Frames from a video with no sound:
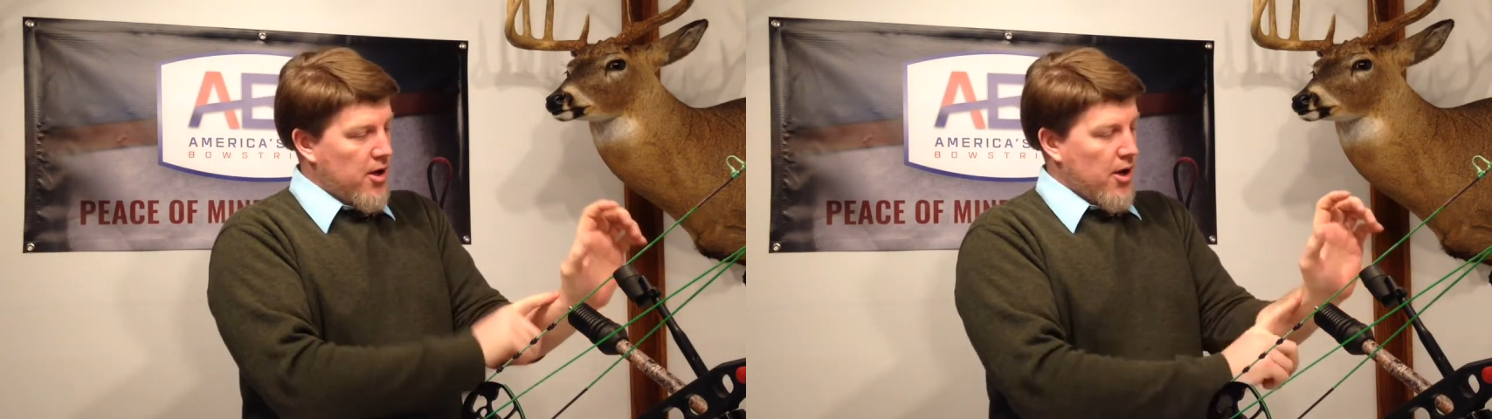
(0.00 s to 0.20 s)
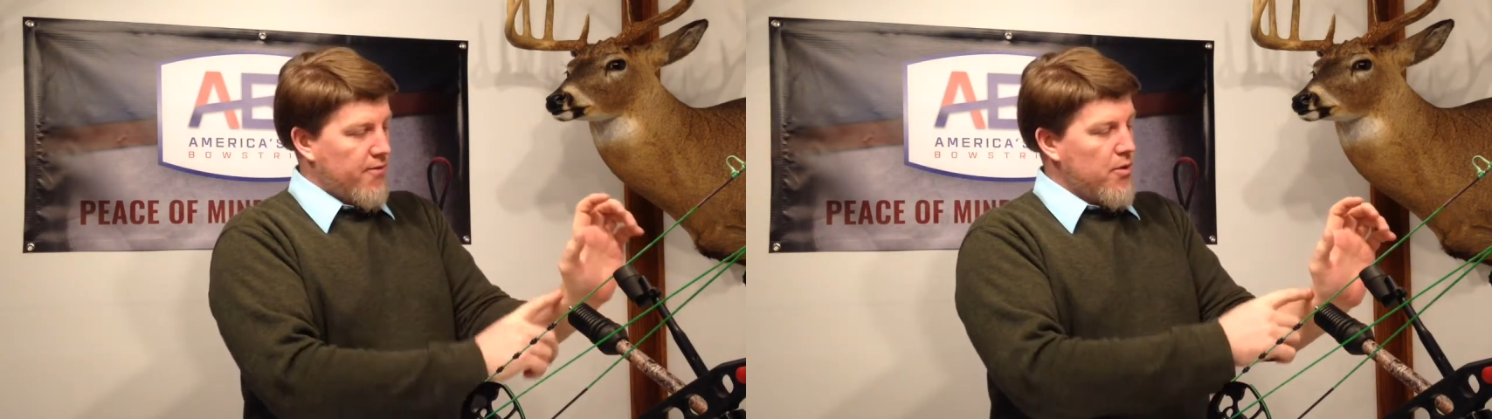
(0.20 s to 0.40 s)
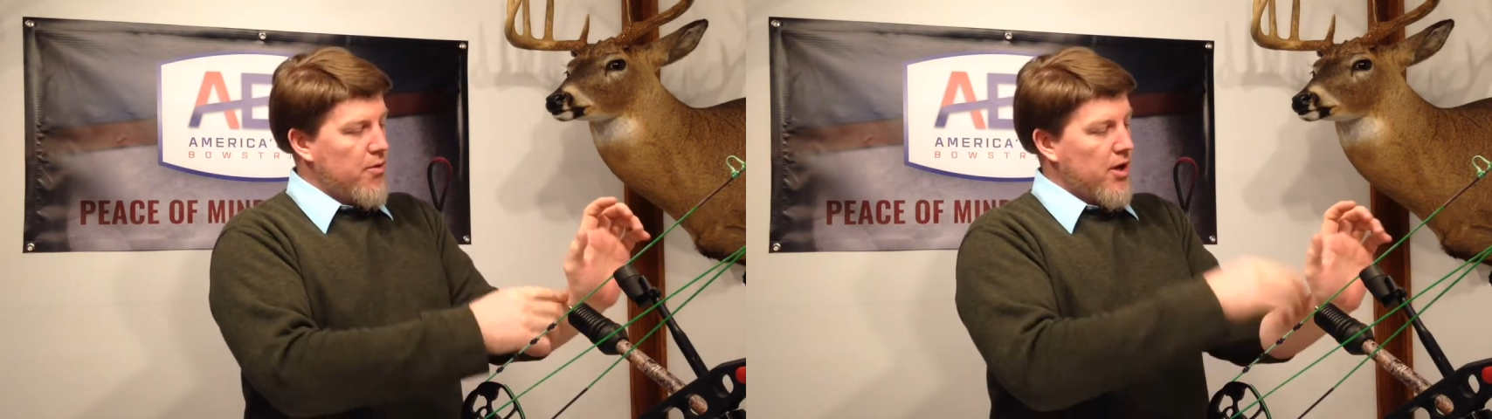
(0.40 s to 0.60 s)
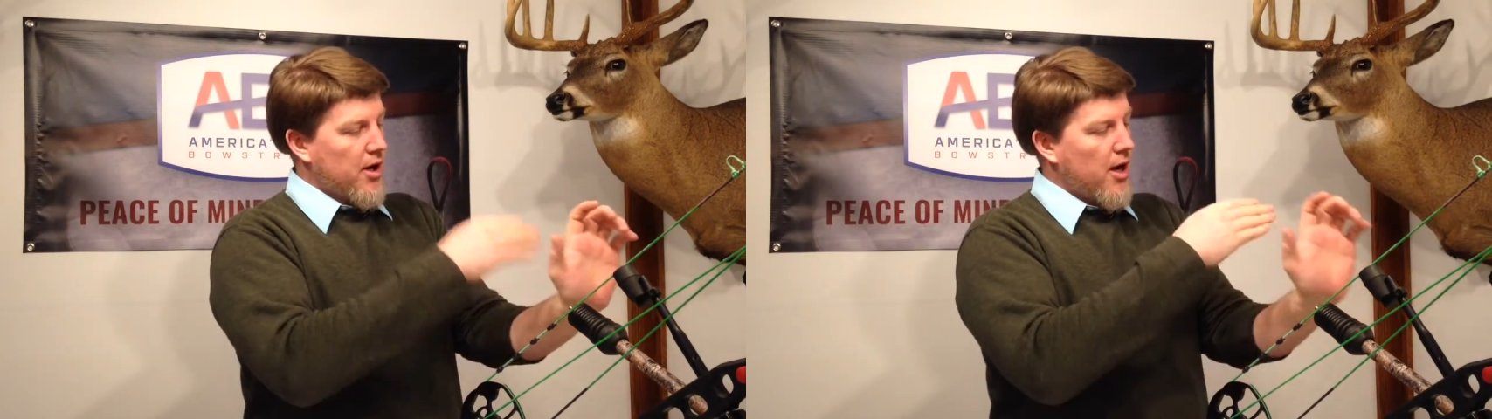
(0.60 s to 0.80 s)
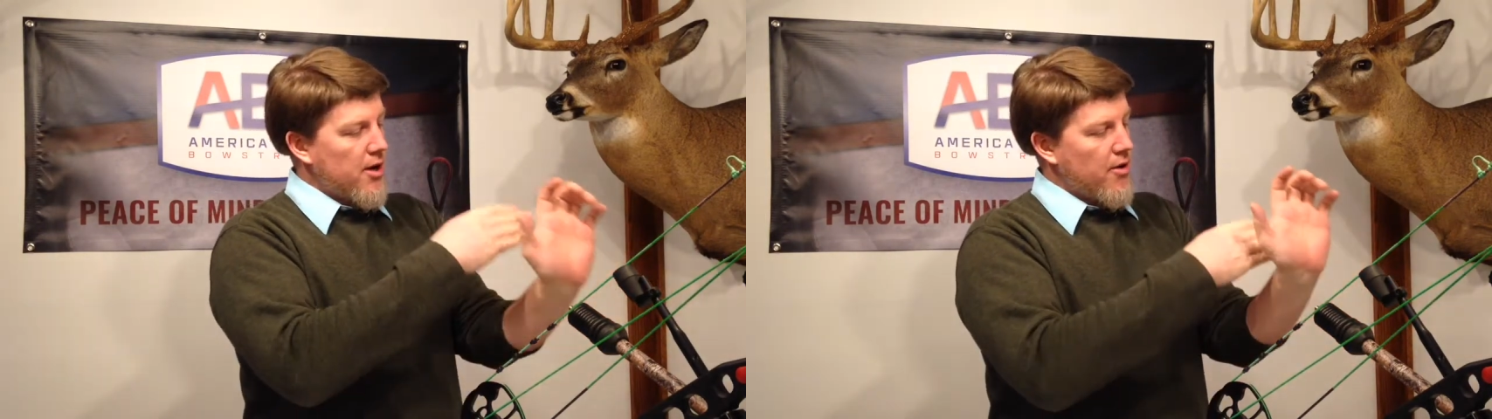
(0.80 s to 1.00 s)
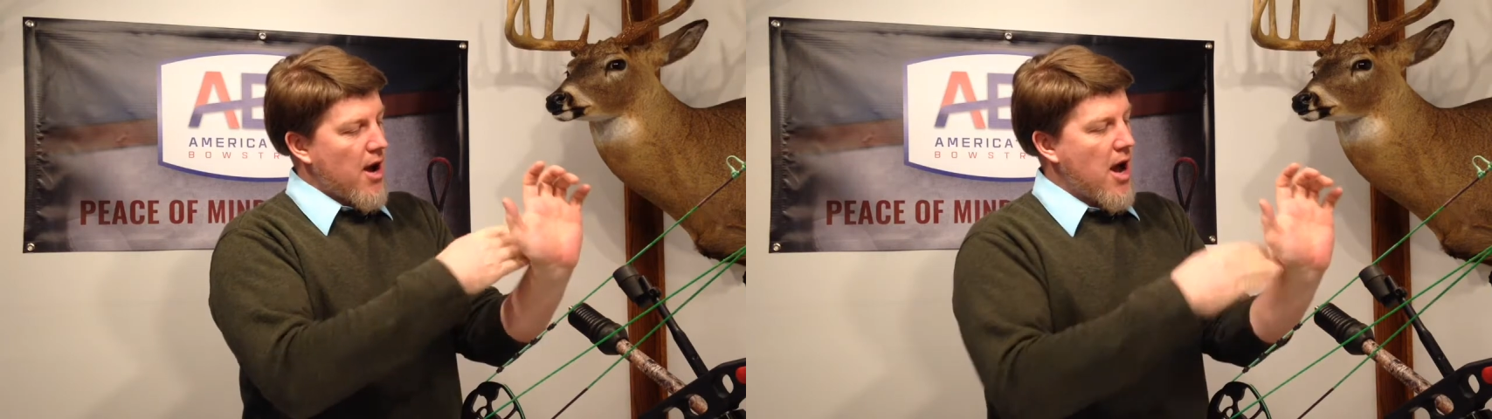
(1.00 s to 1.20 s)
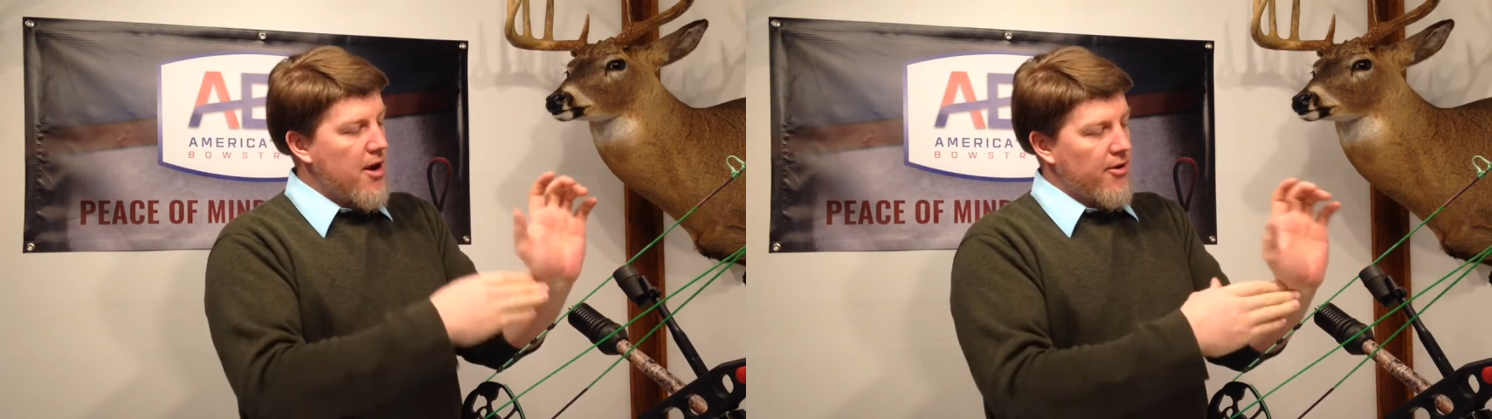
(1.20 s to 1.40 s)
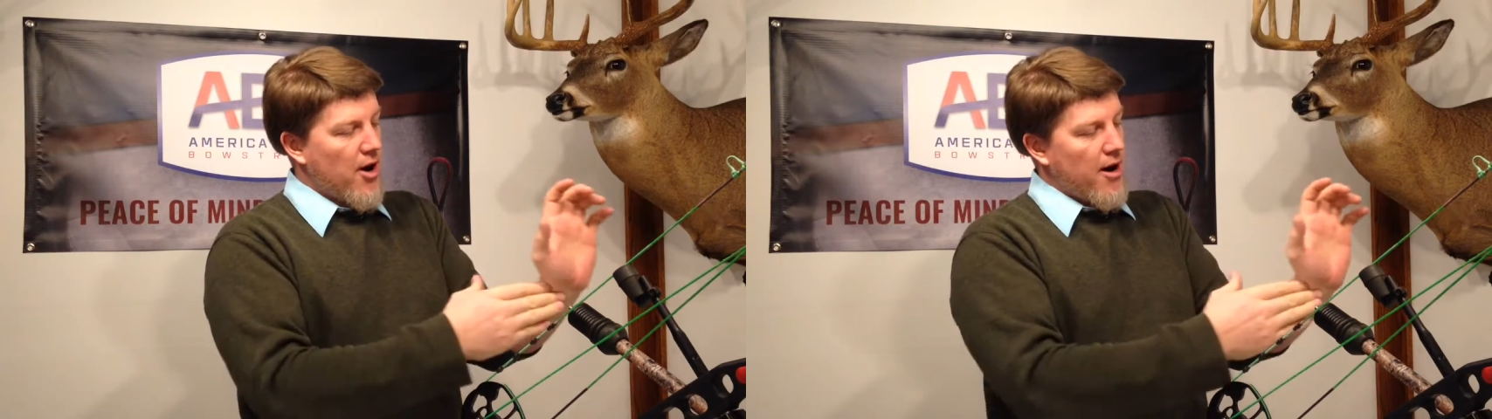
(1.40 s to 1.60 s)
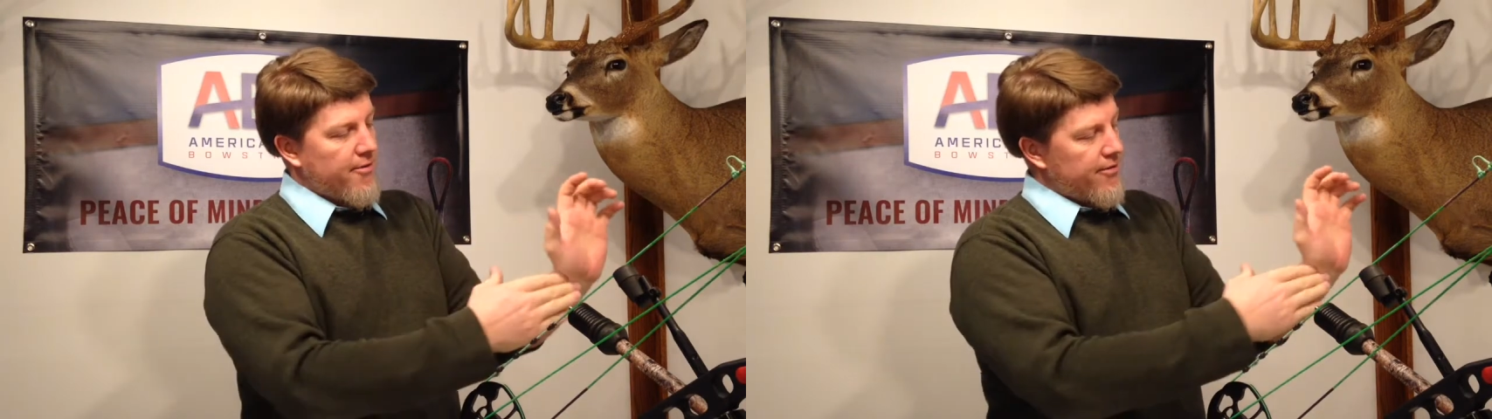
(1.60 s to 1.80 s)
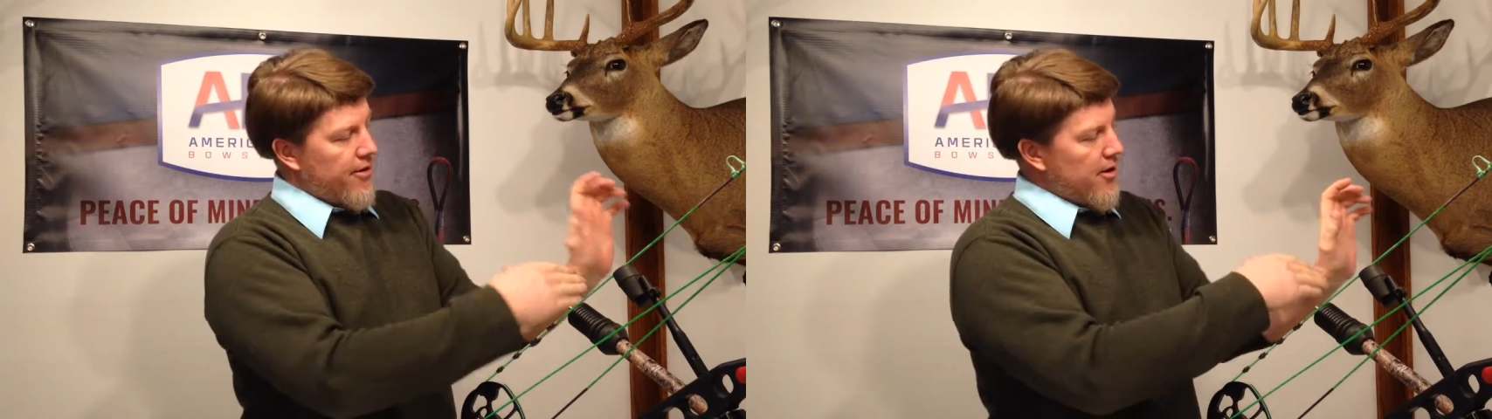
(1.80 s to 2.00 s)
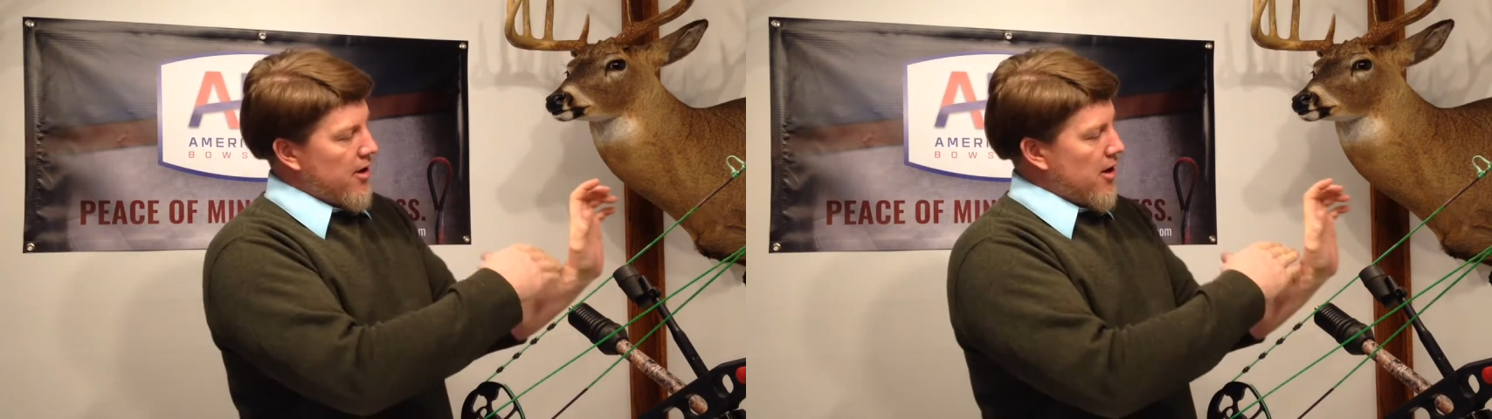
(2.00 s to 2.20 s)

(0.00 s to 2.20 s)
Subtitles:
If you were to cut your hand off,